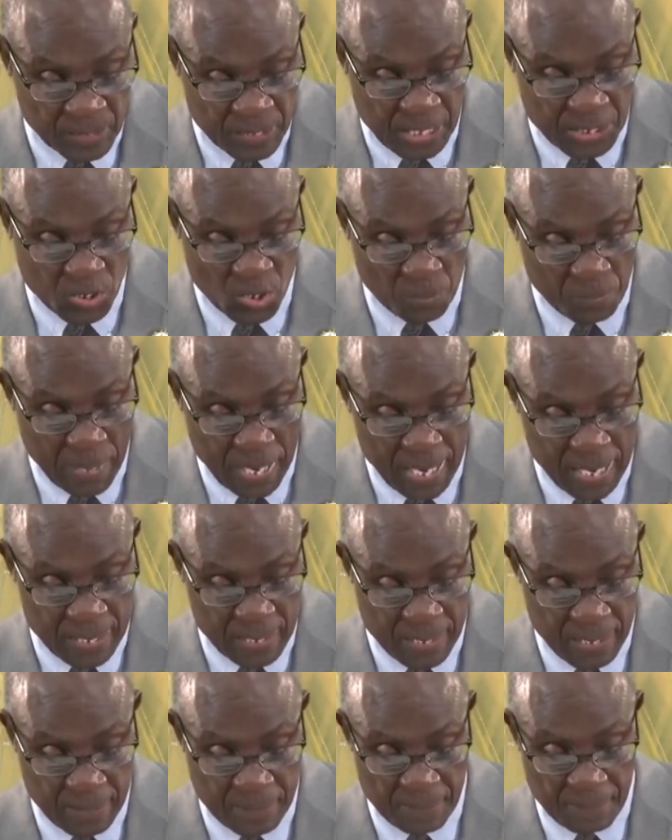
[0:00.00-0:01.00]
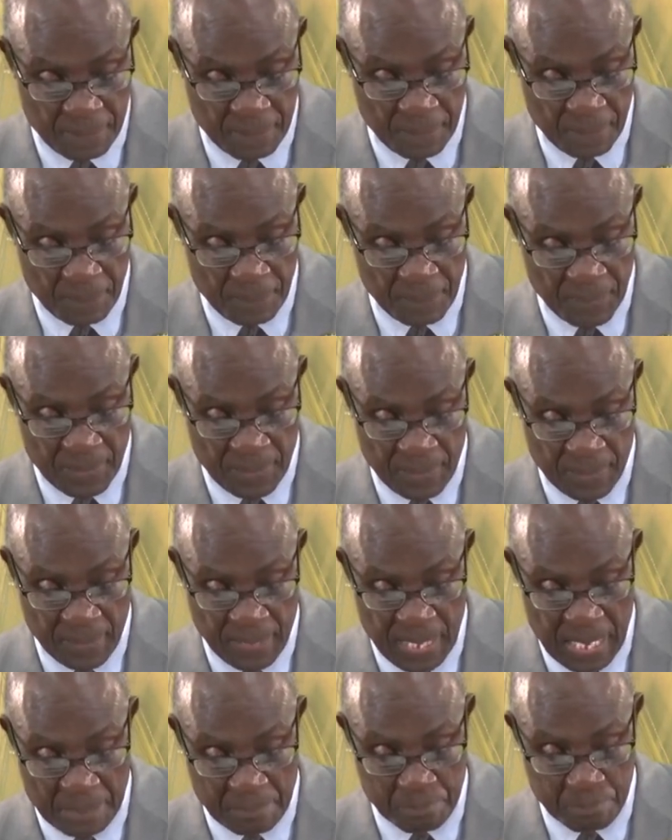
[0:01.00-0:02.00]
disobeyed,
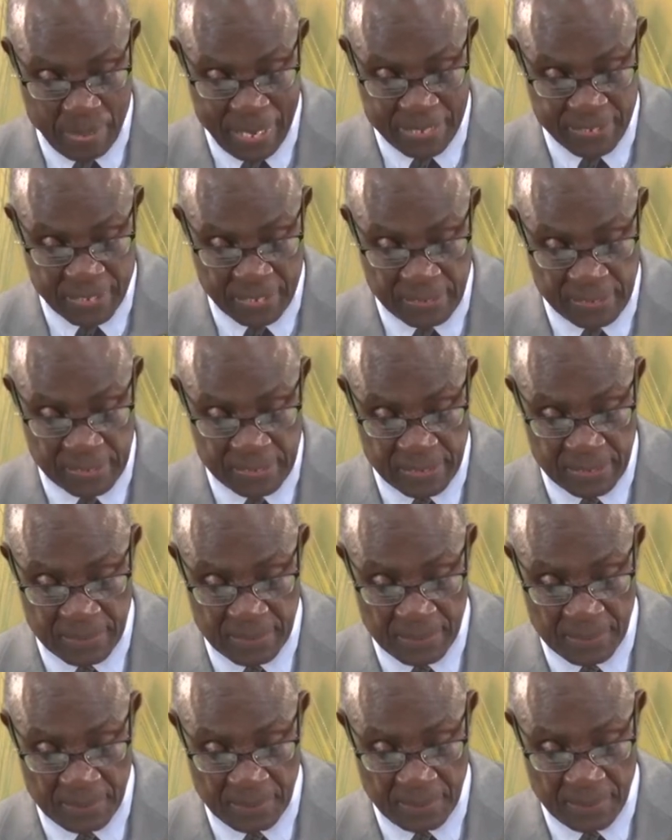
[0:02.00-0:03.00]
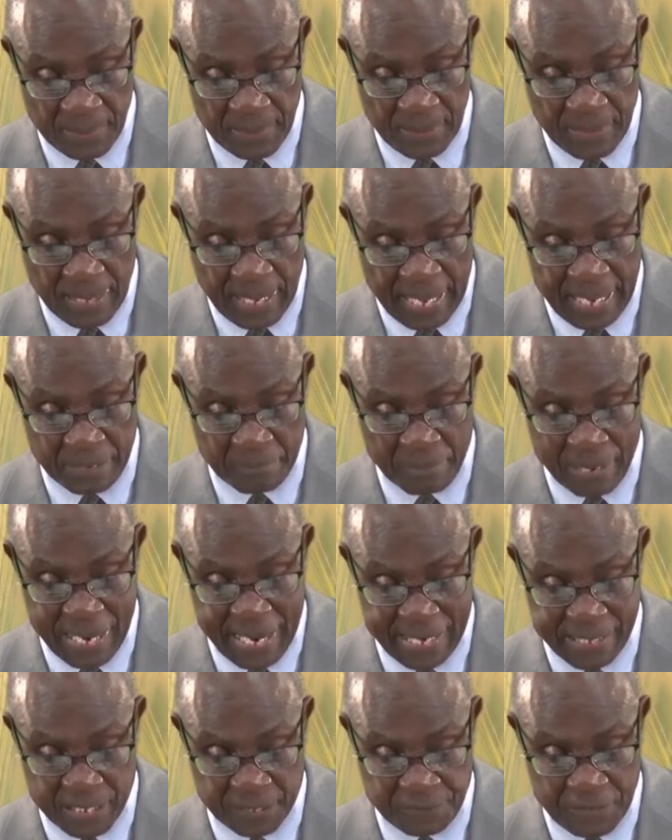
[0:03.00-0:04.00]
embezzled, and
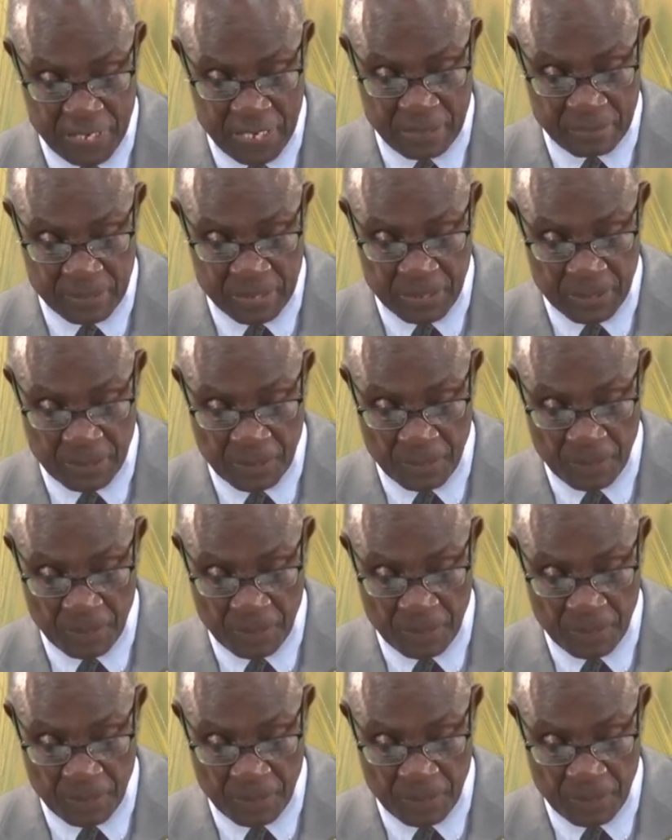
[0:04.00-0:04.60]
blasphemed.